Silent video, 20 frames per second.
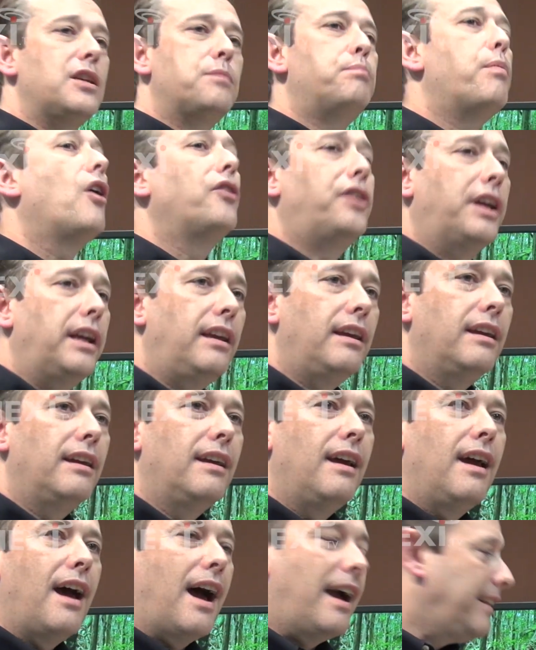this body
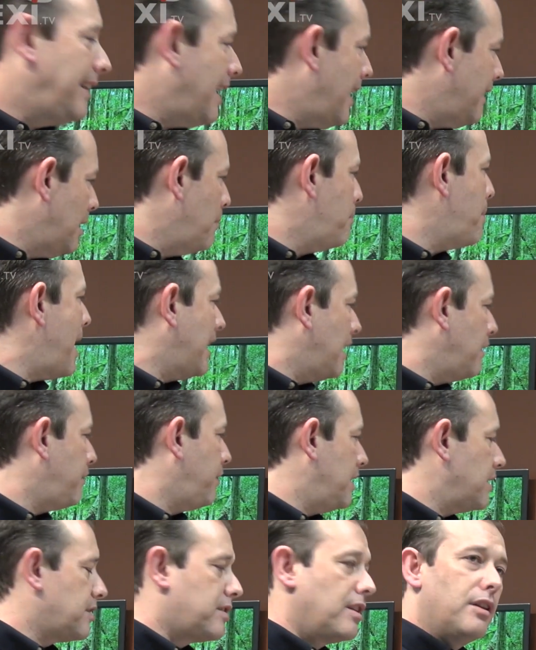and get the
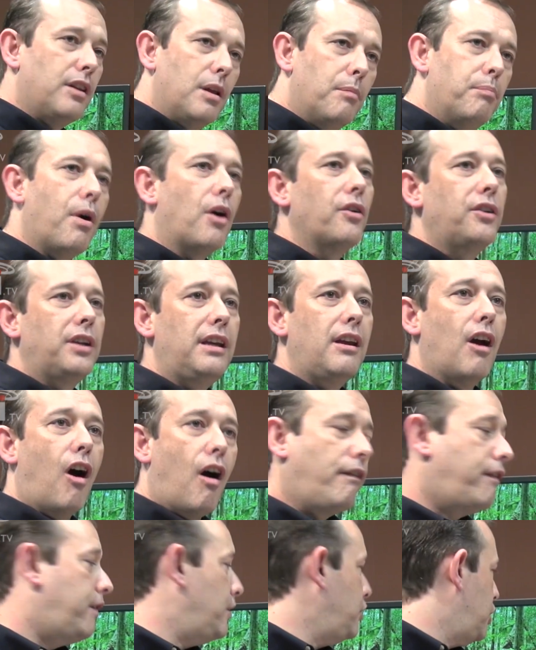benefits that the body
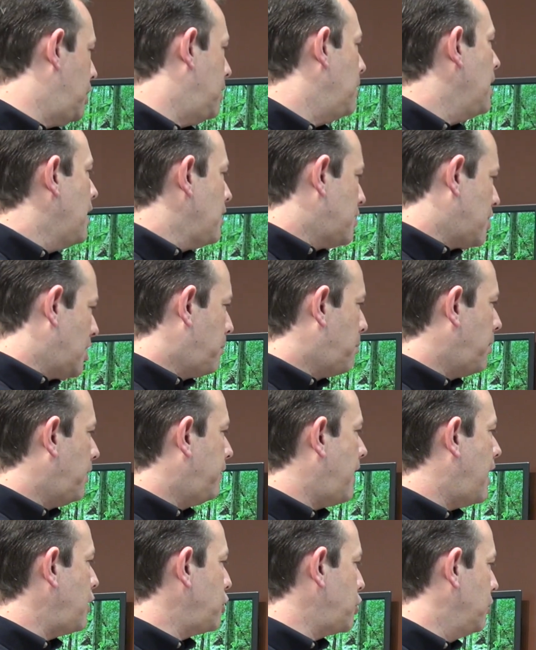offers you. So the
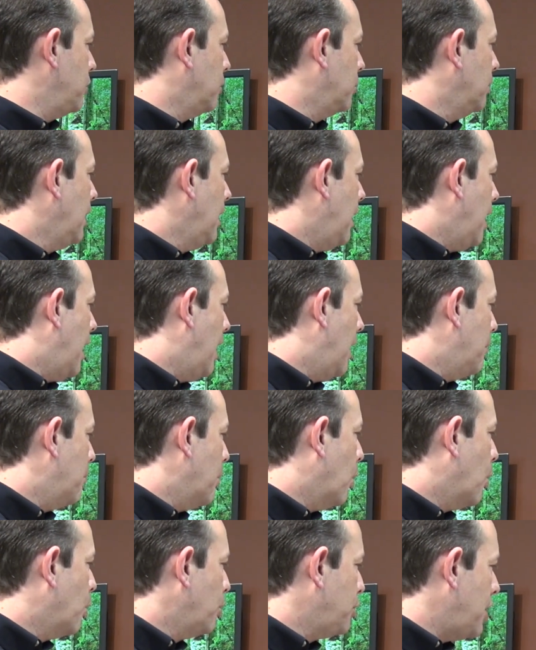professional
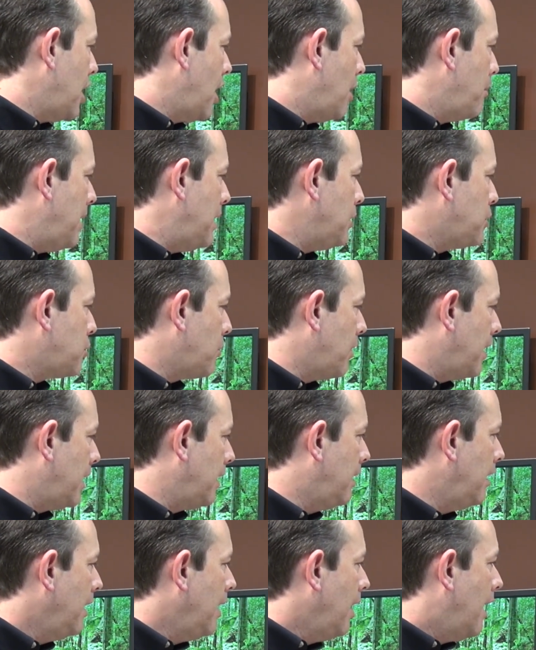audio
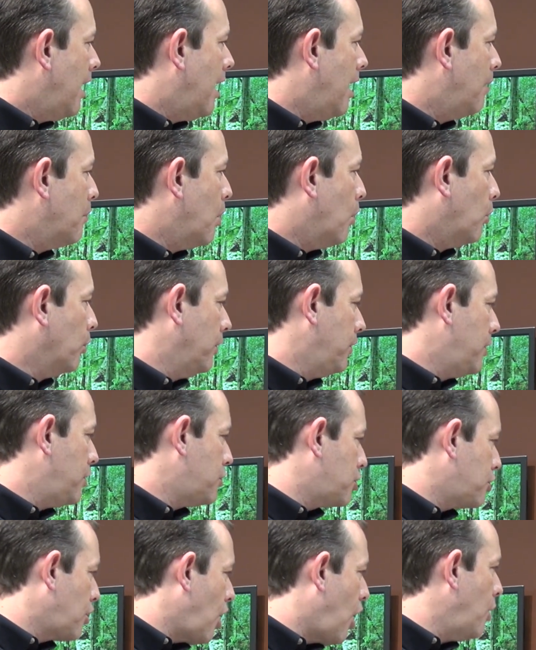metering, all of
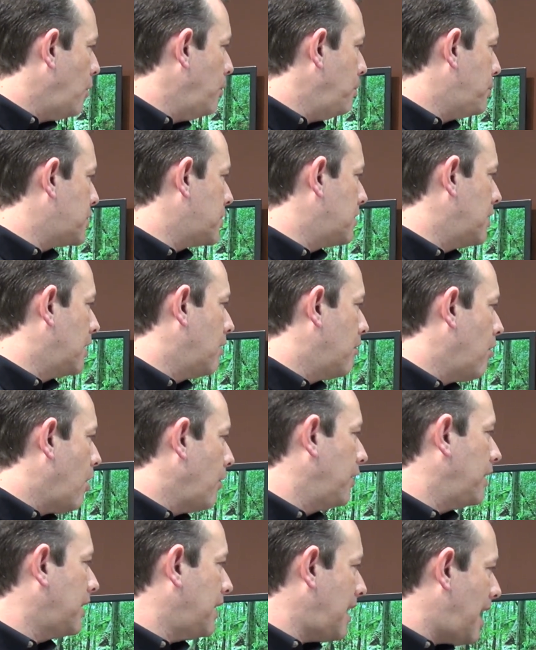the scopes that are
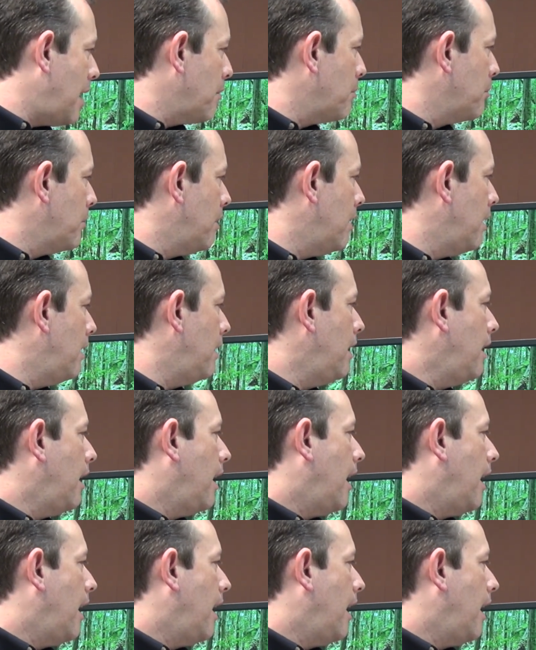on the camera,